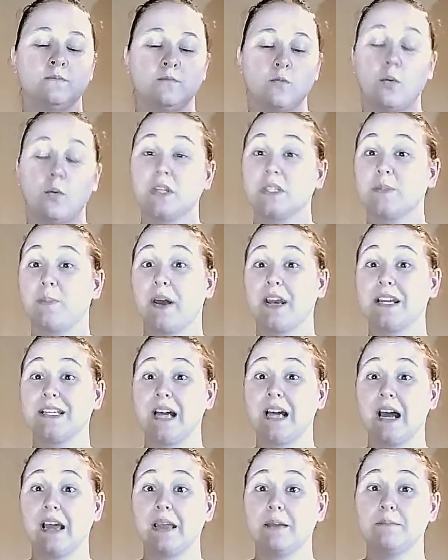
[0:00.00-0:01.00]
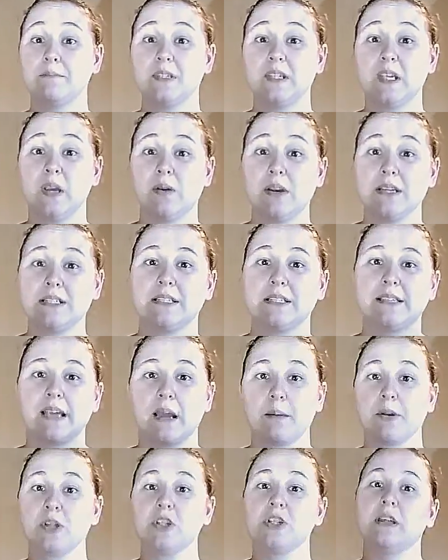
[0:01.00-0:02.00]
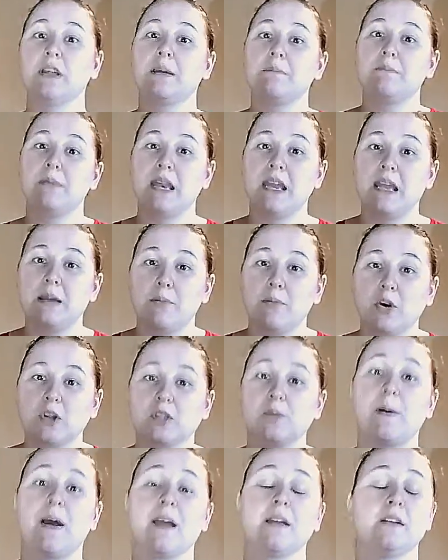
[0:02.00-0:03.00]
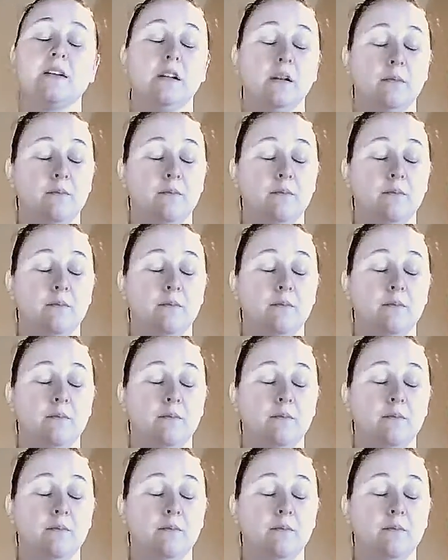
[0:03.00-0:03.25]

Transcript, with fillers: Once Upon a Time series. It's like a bunch of like mini books by,